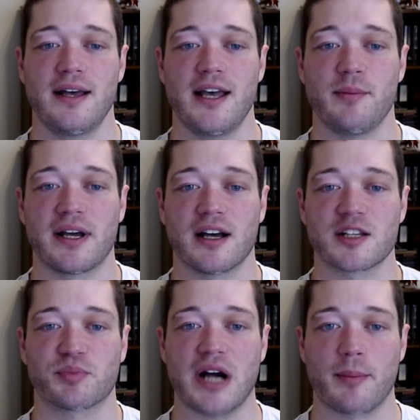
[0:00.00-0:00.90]
And
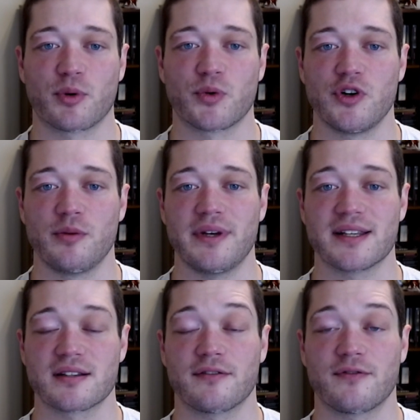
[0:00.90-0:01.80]
because proper room
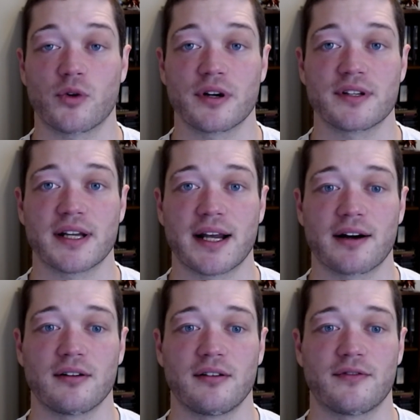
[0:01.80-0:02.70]
isn't afforded to
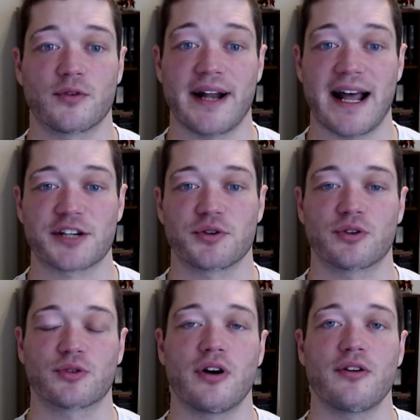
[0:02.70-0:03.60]
Carol for natural
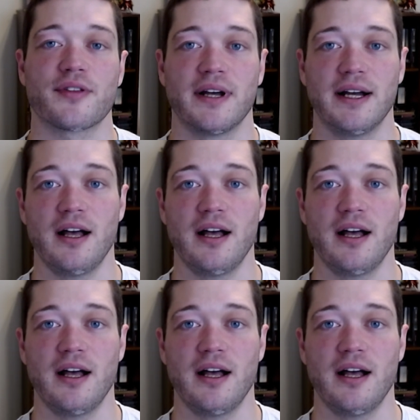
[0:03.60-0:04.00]
growth,